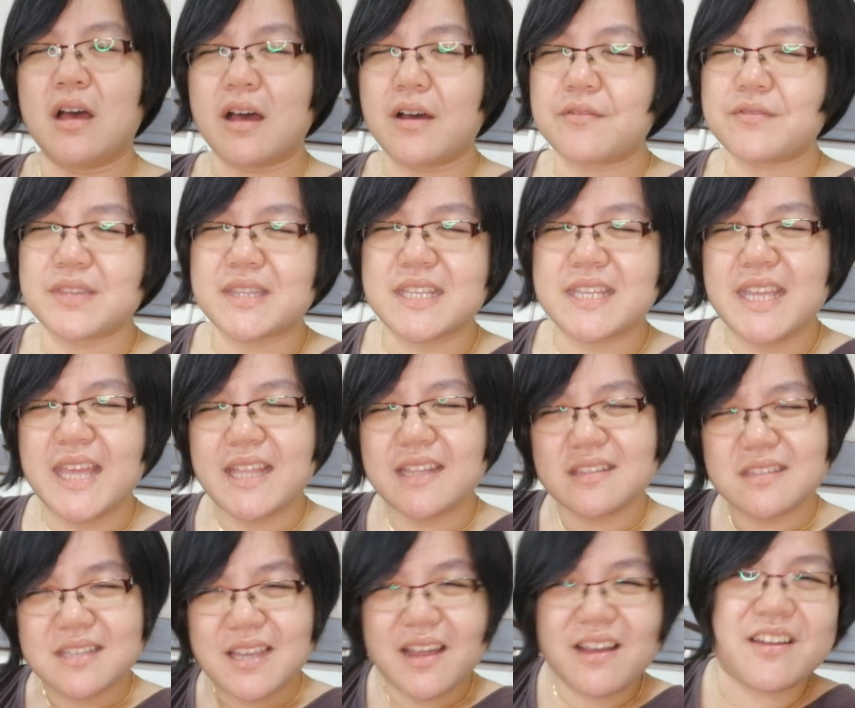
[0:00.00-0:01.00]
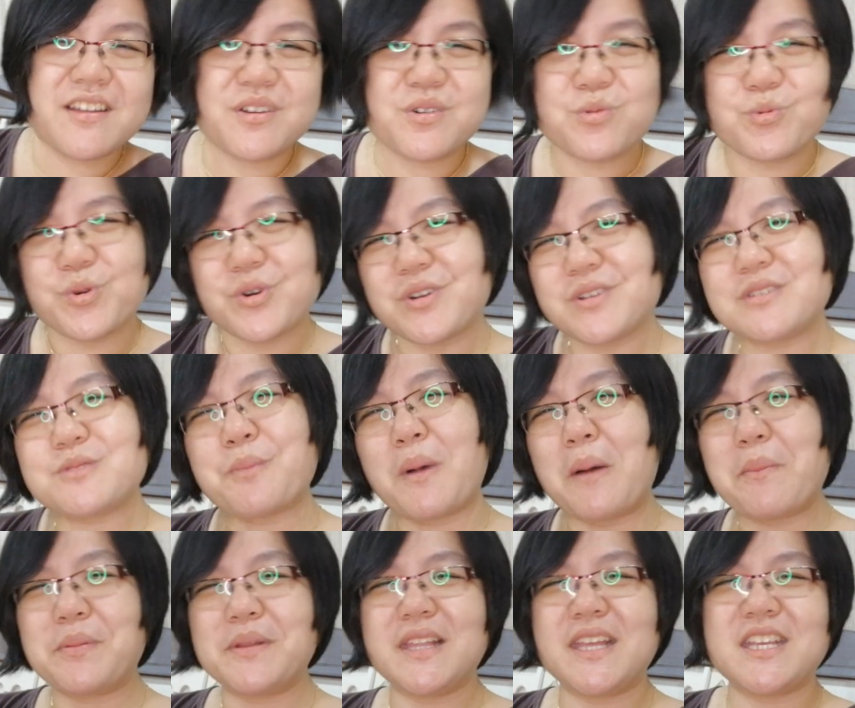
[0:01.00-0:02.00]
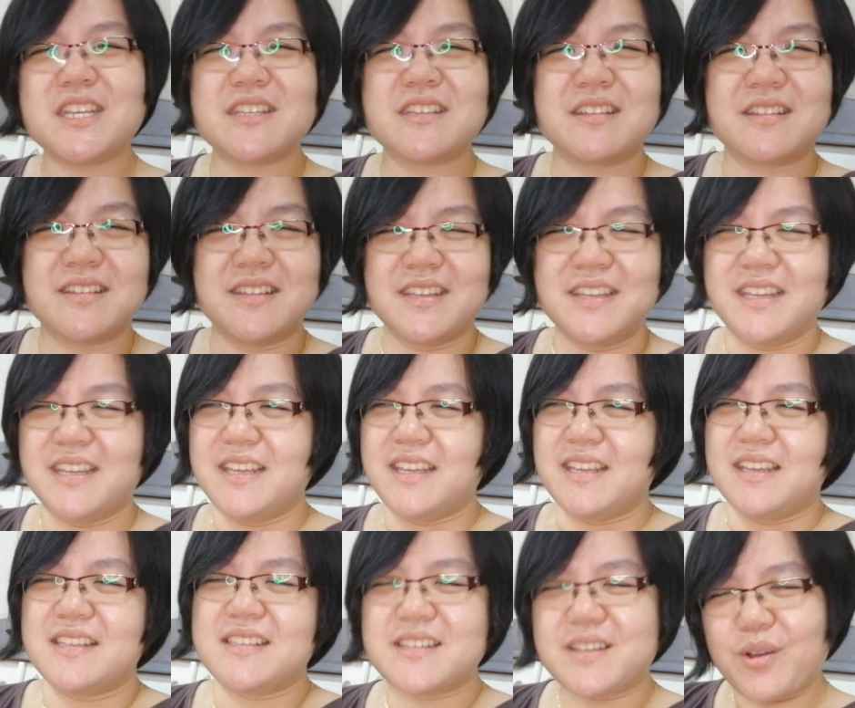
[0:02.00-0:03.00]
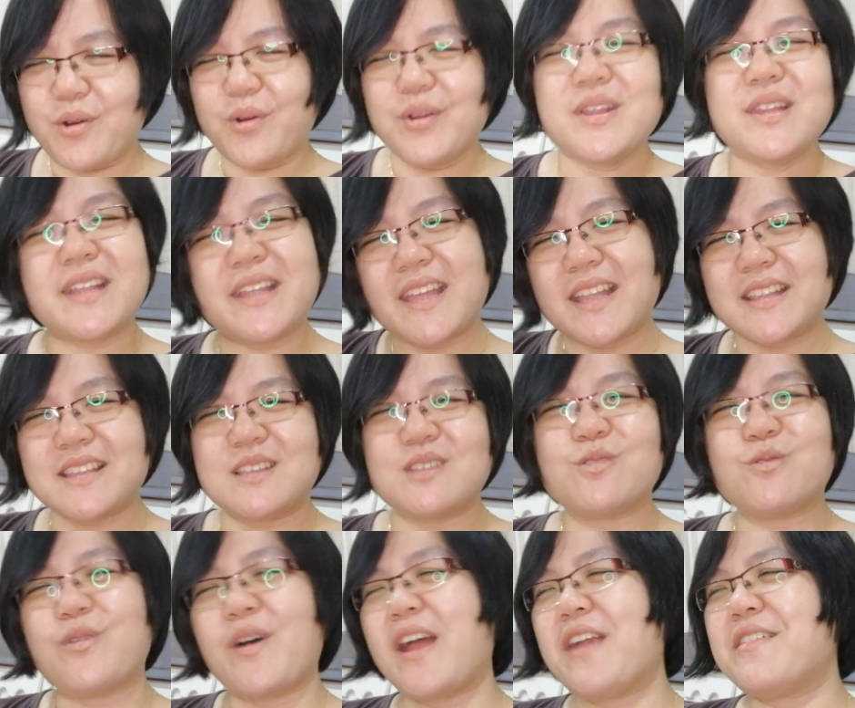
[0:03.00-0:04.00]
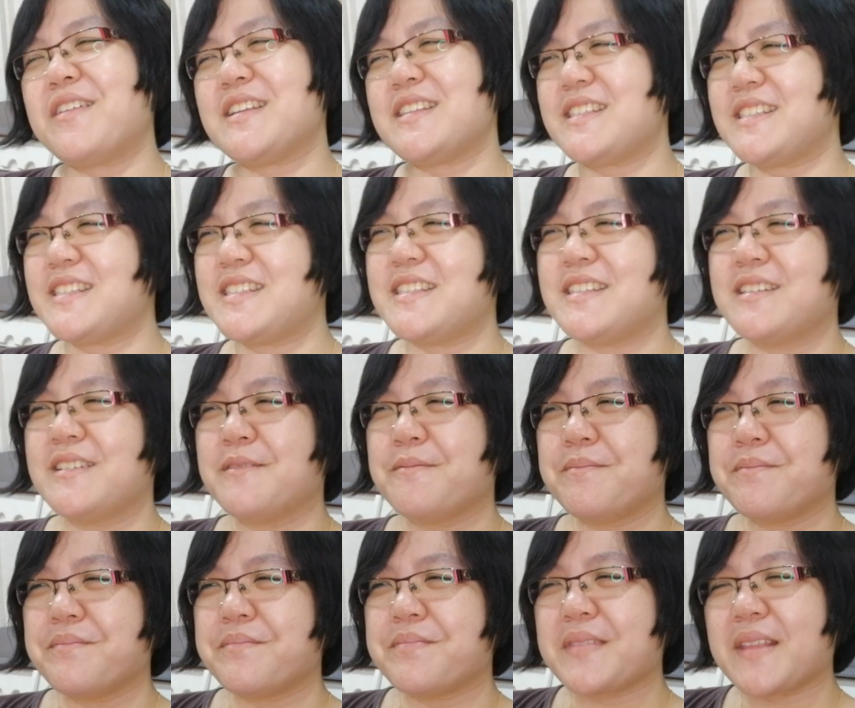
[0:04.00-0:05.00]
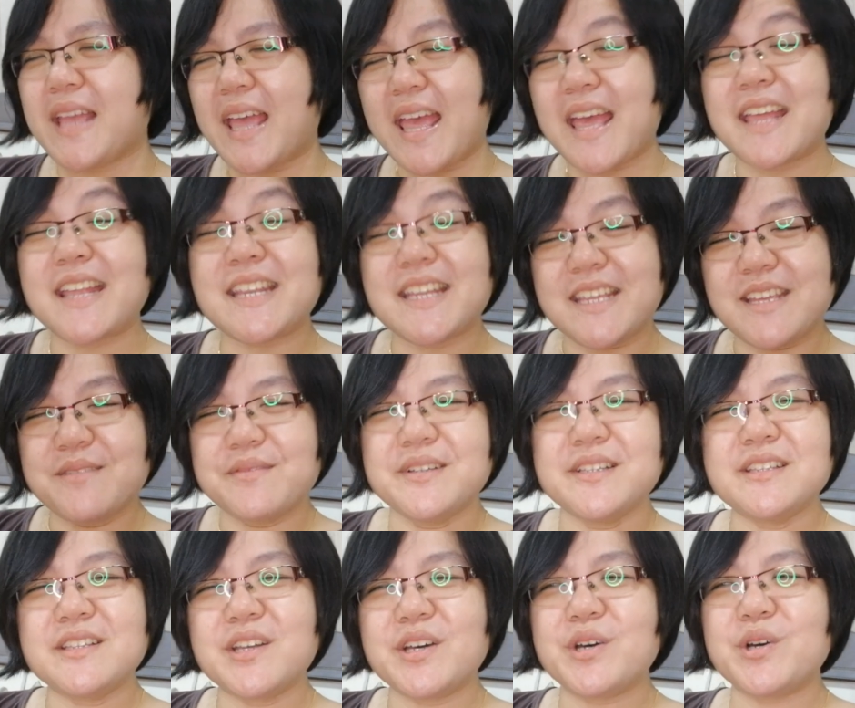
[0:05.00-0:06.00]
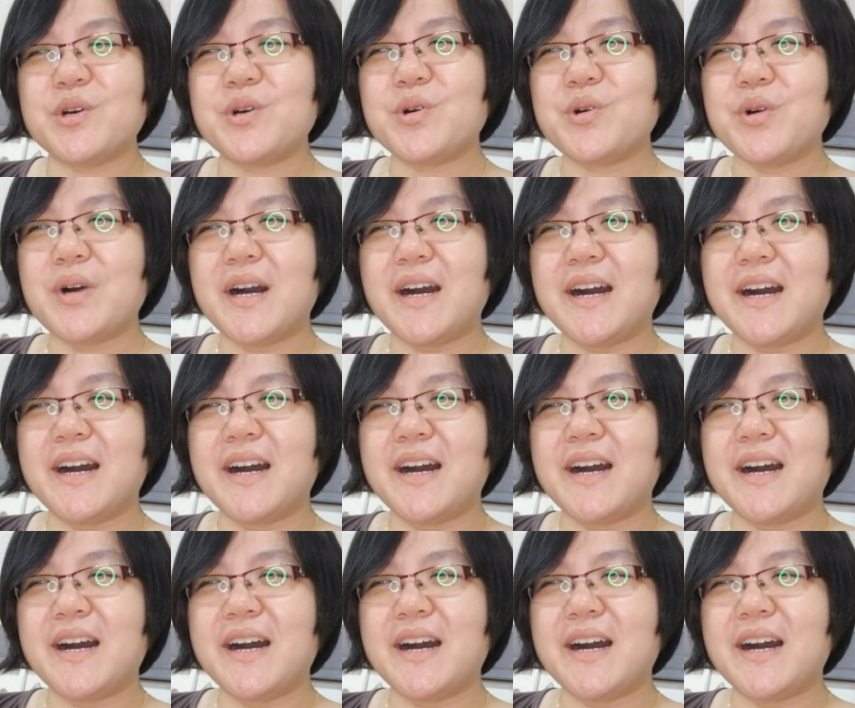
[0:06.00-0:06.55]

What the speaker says: of the entire world's population is going to get this virus. And even though